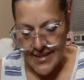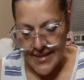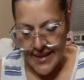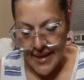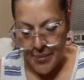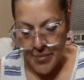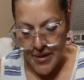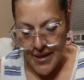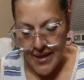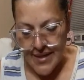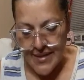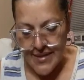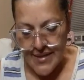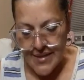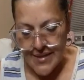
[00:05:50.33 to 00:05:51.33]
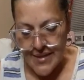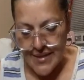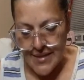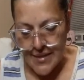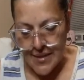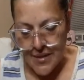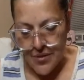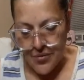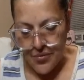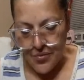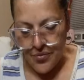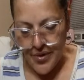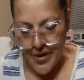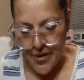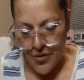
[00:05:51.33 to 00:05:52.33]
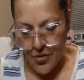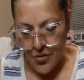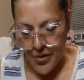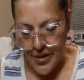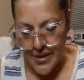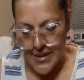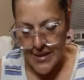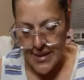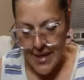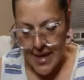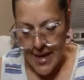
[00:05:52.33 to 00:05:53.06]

retinoids